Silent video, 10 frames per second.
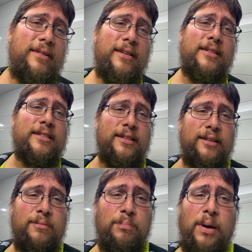
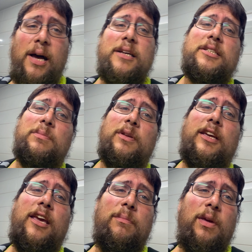doesn't
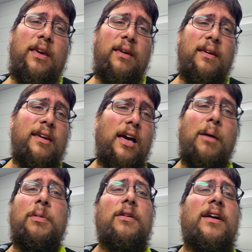possibly get me
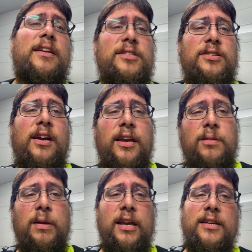copyright
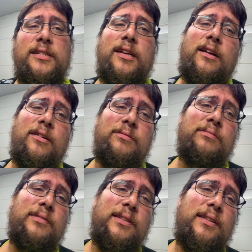striked because you
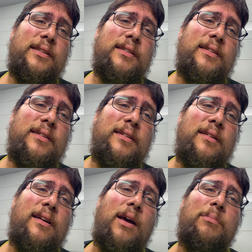know I'm,